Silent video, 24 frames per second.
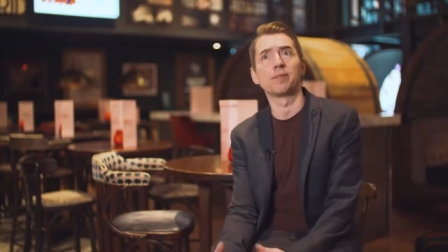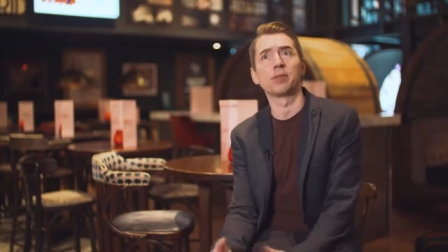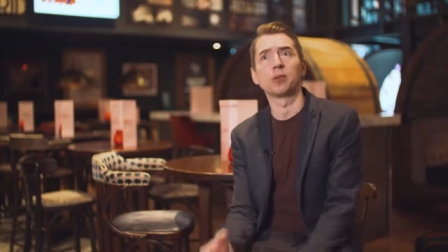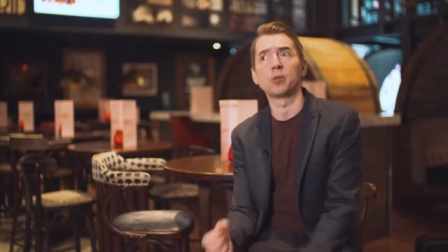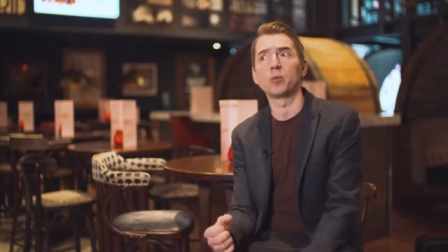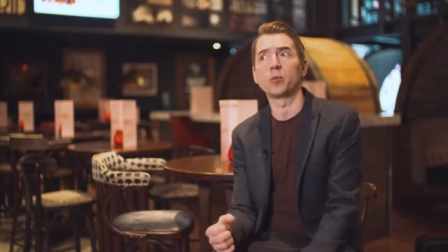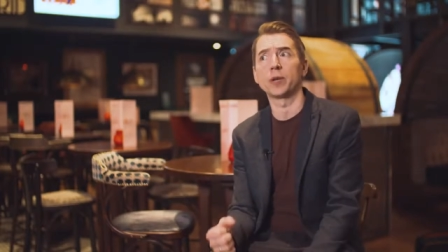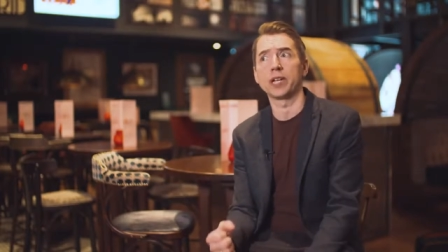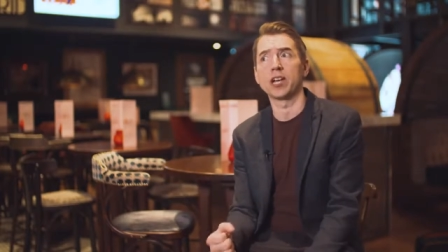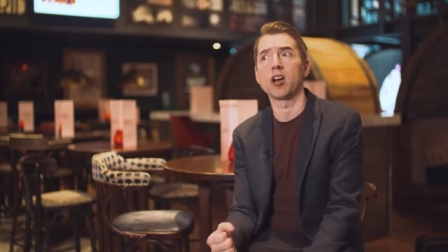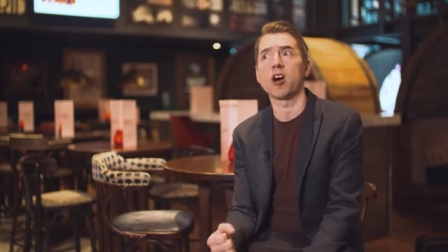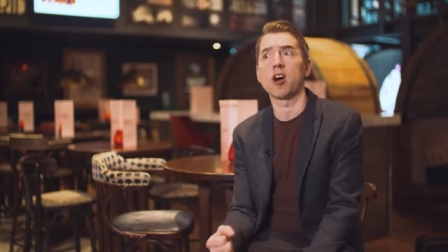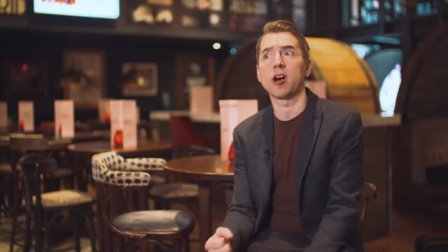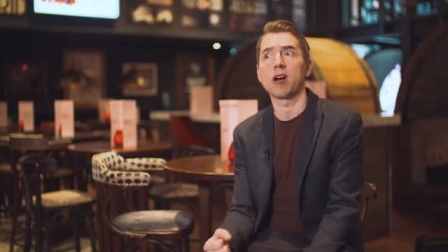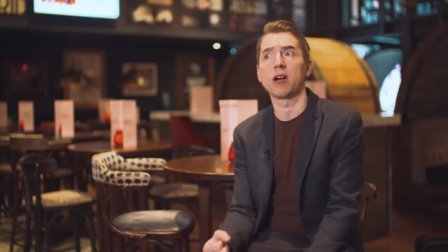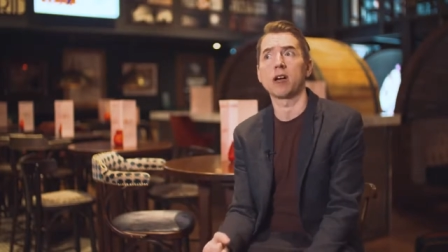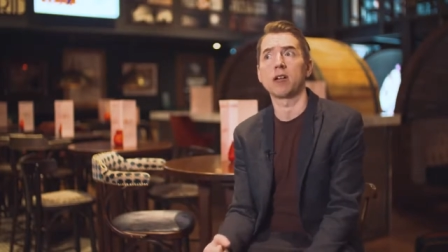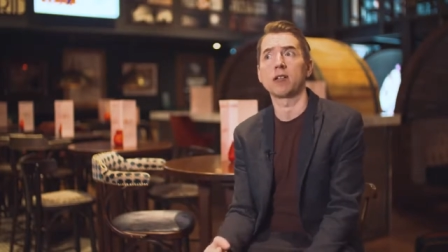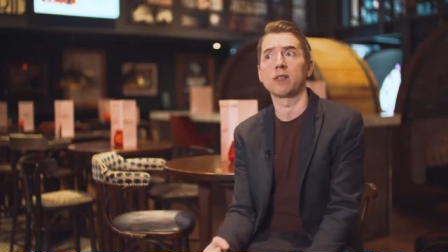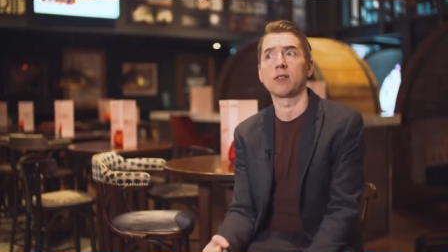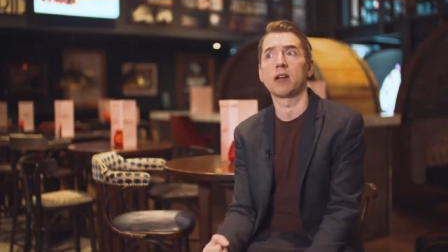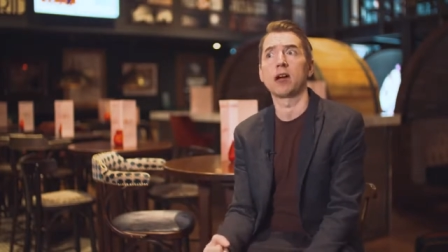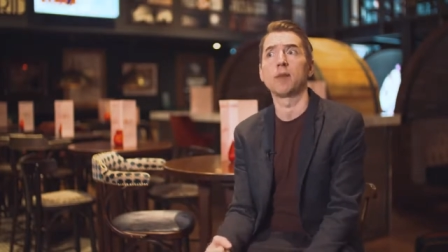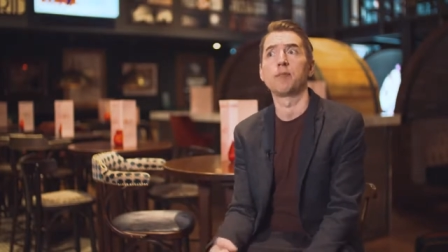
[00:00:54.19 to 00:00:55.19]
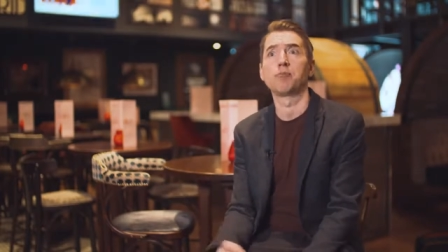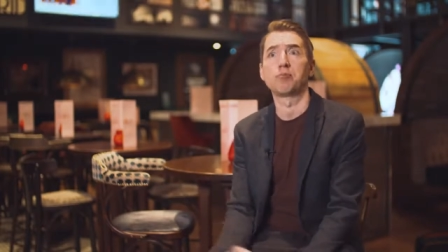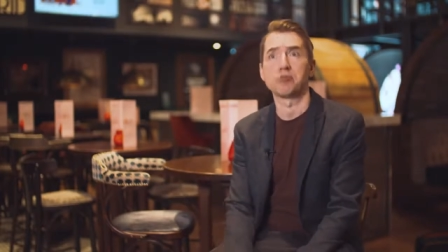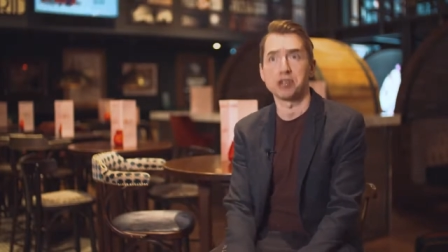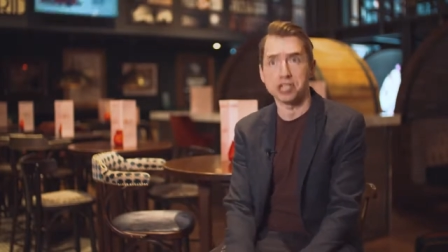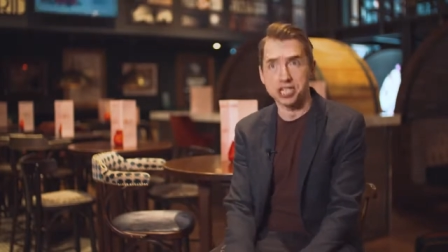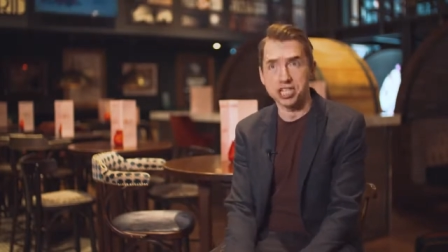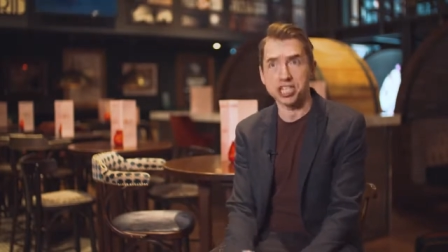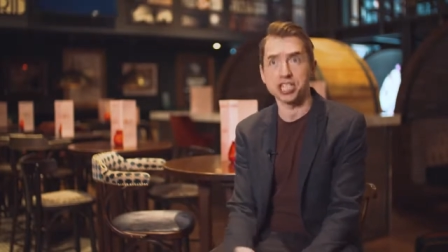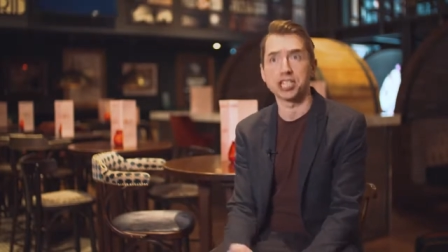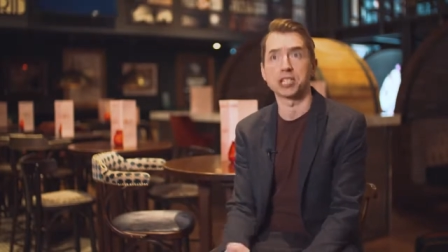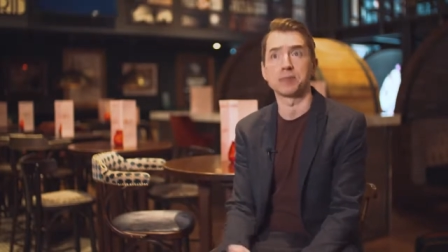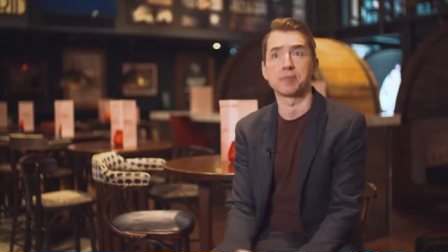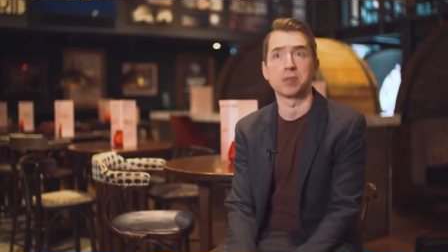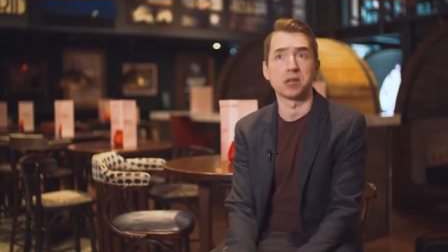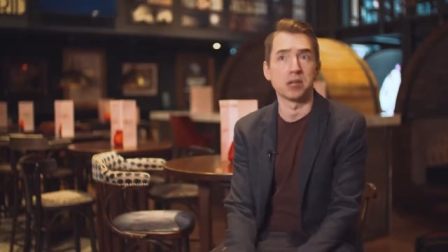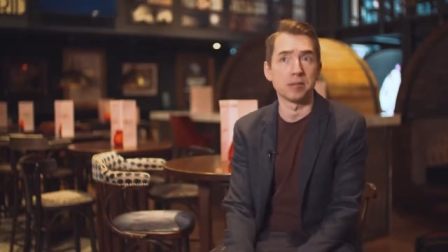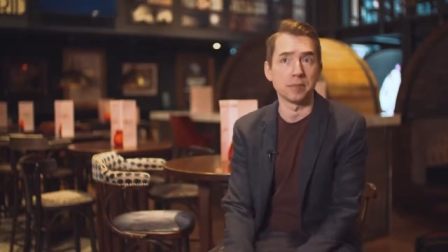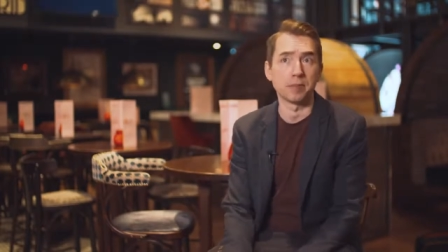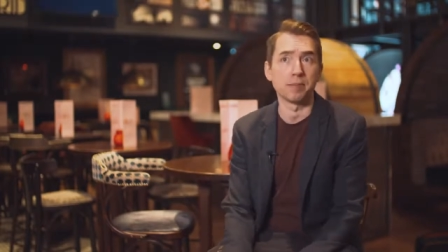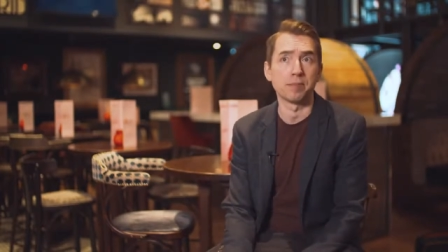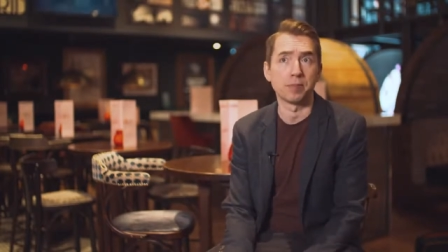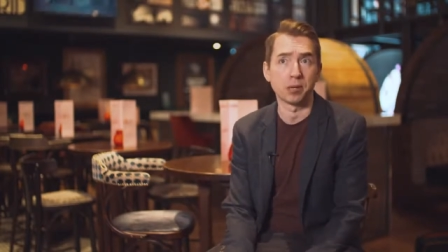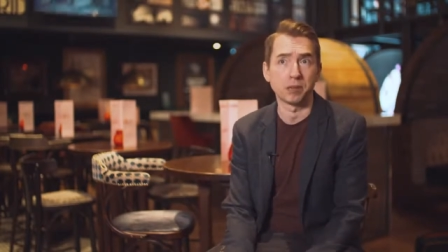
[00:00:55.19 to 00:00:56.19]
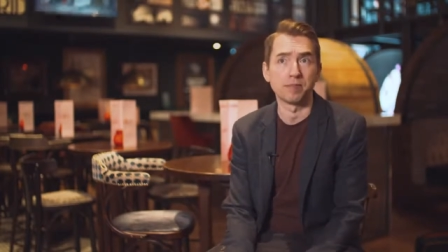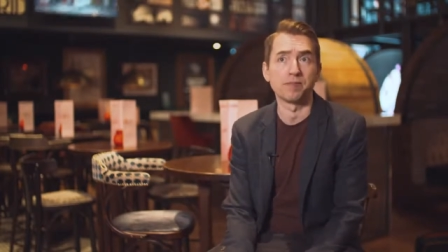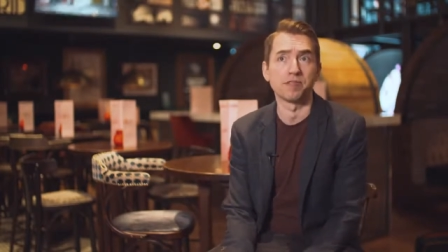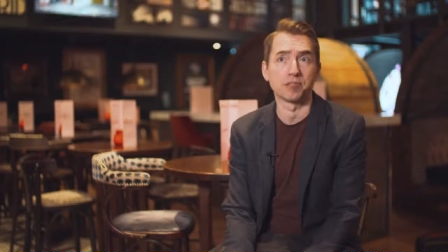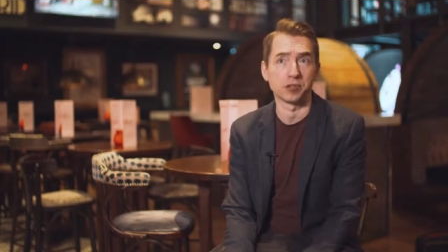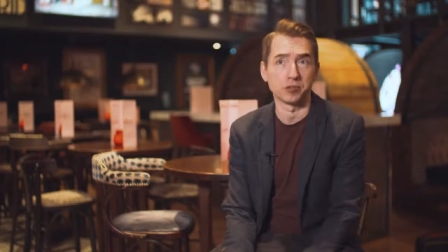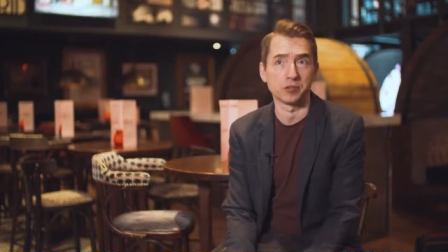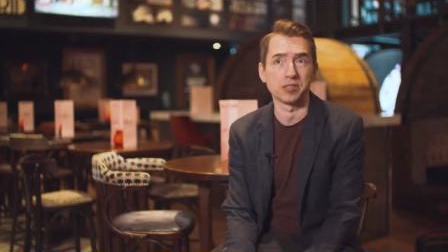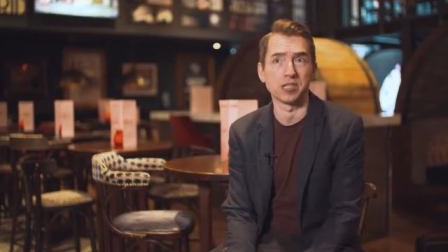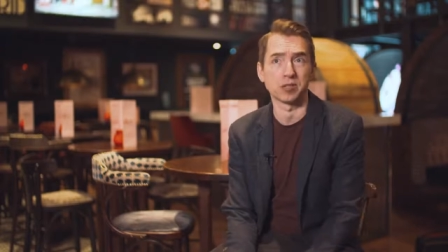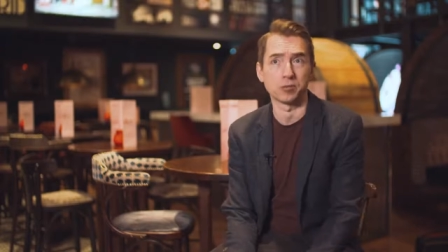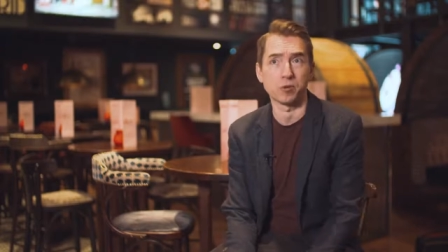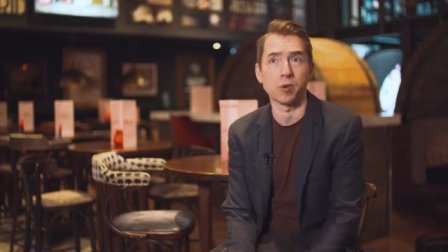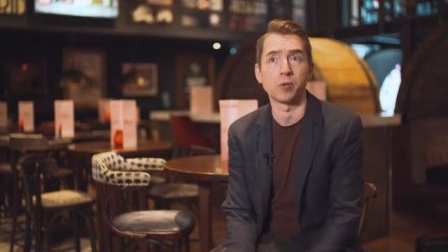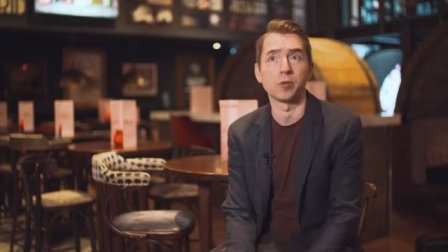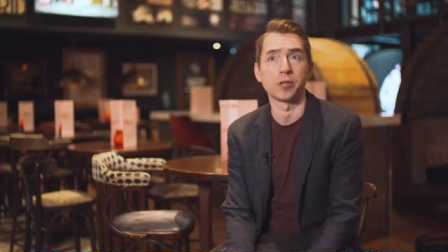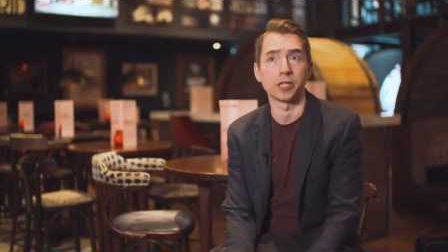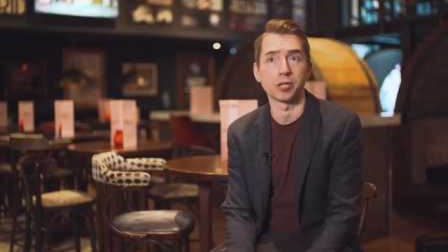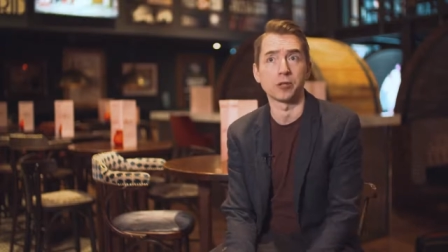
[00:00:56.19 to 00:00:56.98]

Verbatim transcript: but we are a British pub and pub food is what we